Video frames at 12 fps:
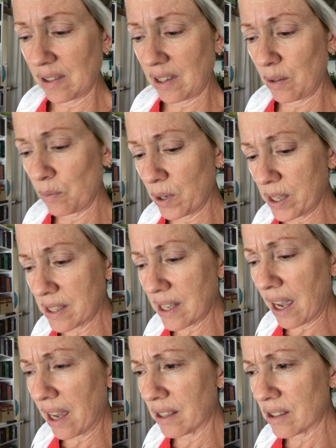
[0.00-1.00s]
And what does
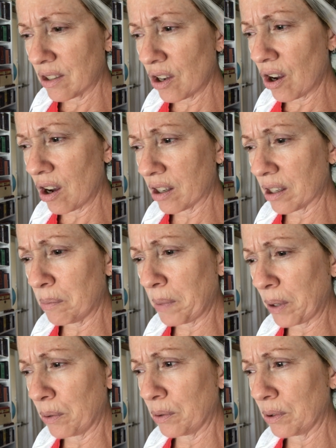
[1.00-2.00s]
that talk
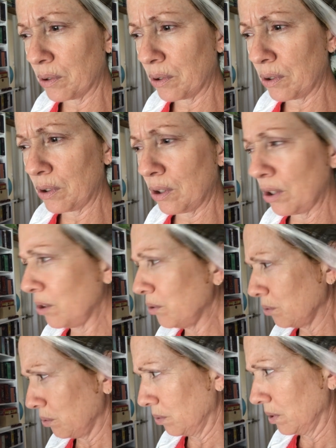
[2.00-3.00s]
about
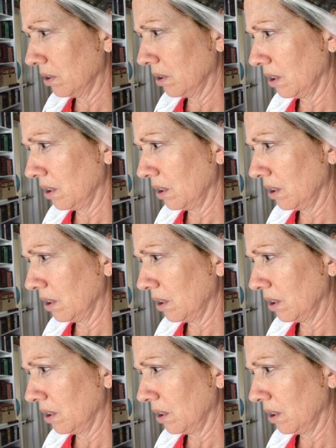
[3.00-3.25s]
you